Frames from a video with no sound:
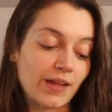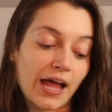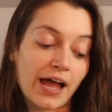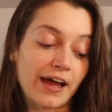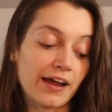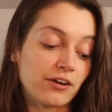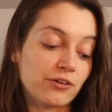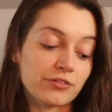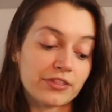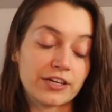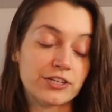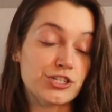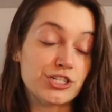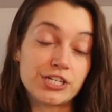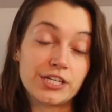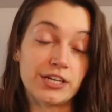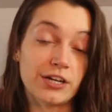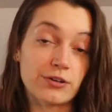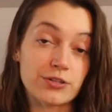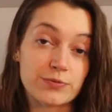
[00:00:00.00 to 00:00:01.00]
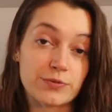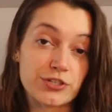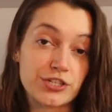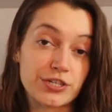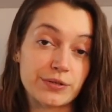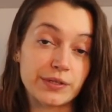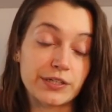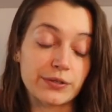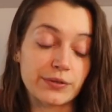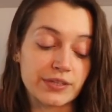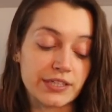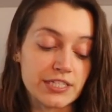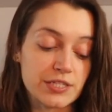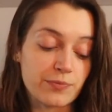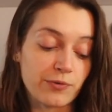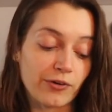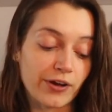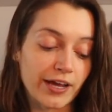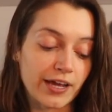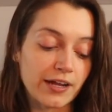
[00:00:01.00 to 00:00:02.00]
I don't think she knows what she would do at this
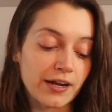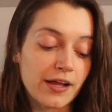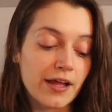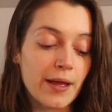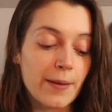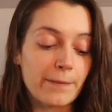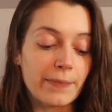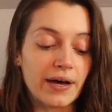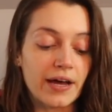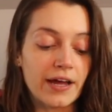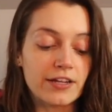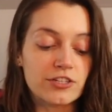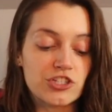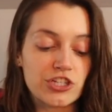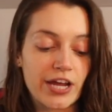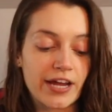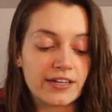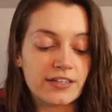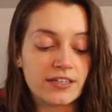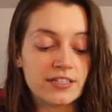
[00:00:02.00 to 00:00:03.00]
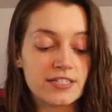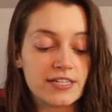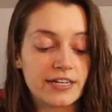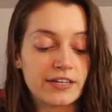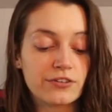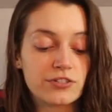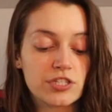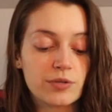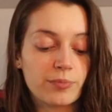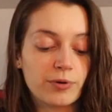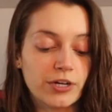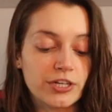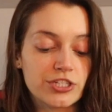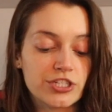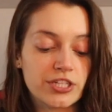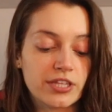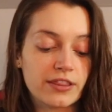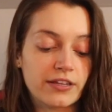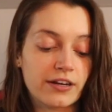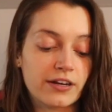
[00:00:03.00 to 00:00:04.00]
point. But Jed continues to push
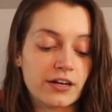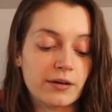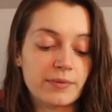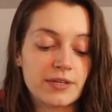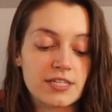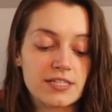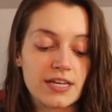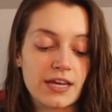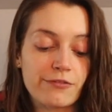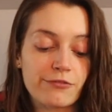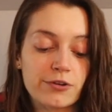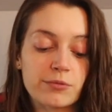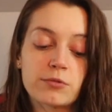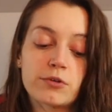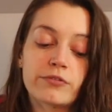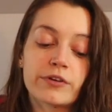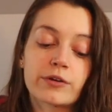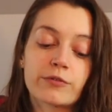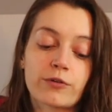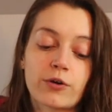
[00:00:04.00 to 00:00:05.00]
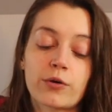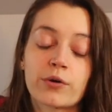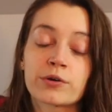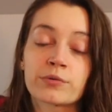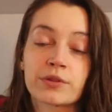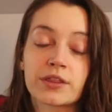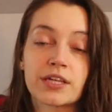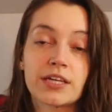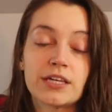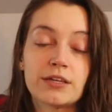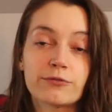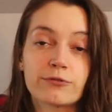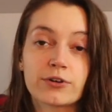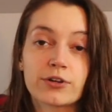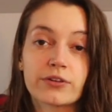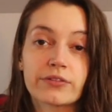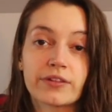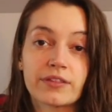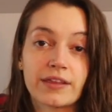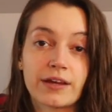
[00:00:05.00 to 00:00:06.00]
that they're going to be safer moving forward with
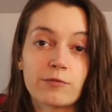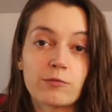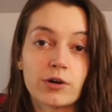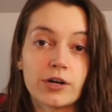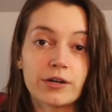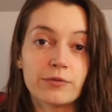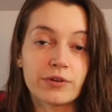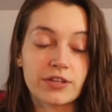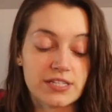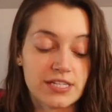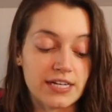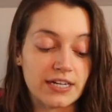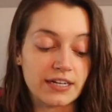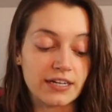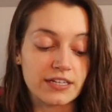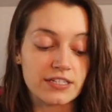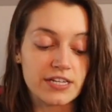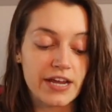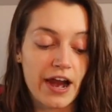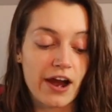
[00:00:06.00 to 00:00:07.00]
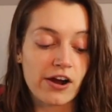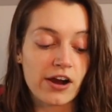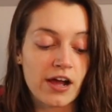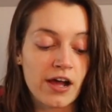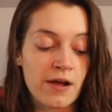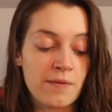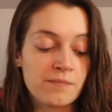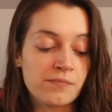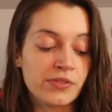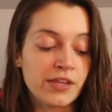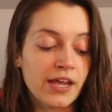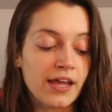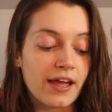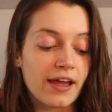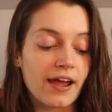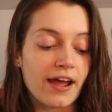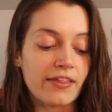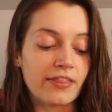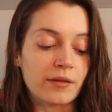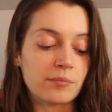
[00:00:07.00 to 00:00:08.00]
Kiefer than they would with Tina and Tara.
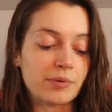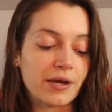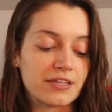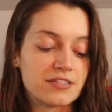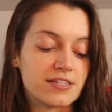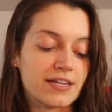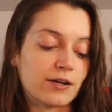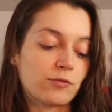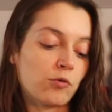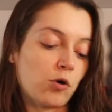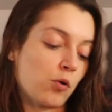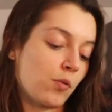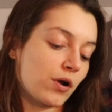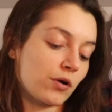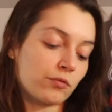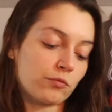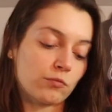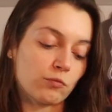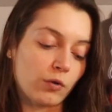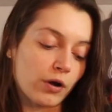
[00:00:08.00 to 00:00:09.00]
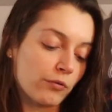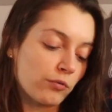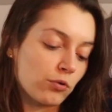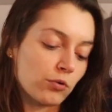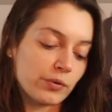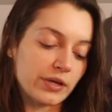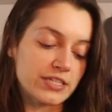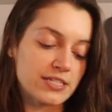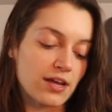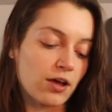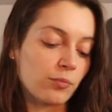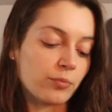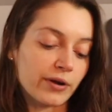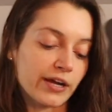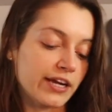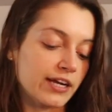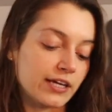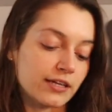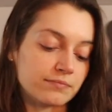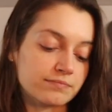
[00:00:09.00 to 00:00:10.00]
And then Beth's like, well, what, what will we tell
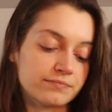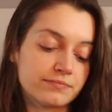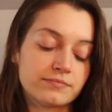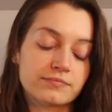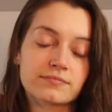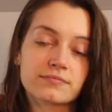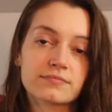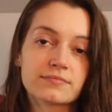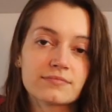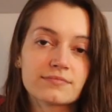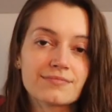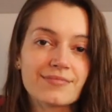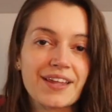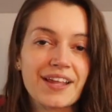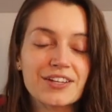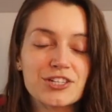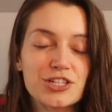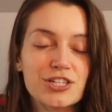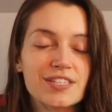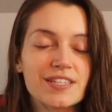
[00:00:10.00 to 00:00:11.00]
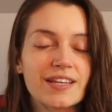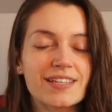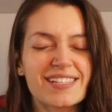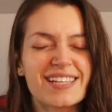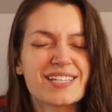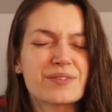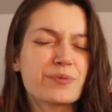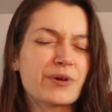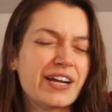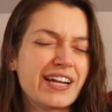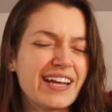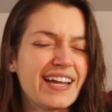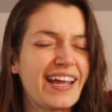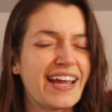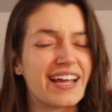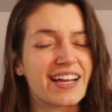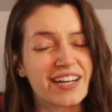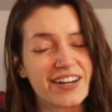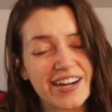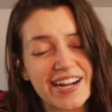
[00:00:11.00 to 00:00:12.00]
Brayden? And she says he's pretty
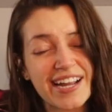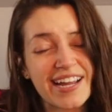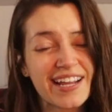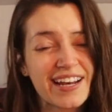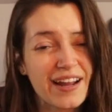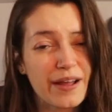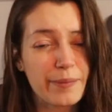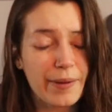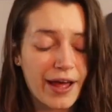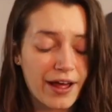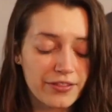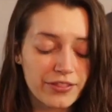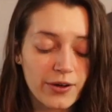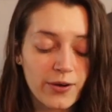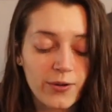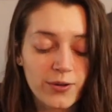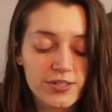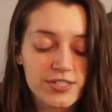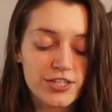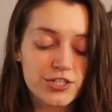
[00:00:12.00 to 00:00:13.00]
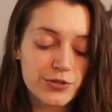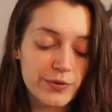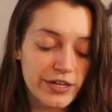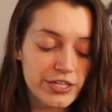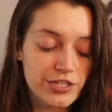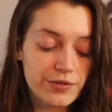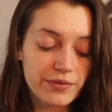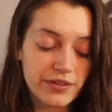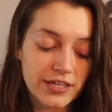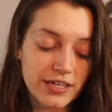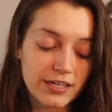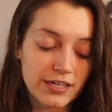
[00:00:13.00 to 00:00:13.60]
ignorant about the whole situation with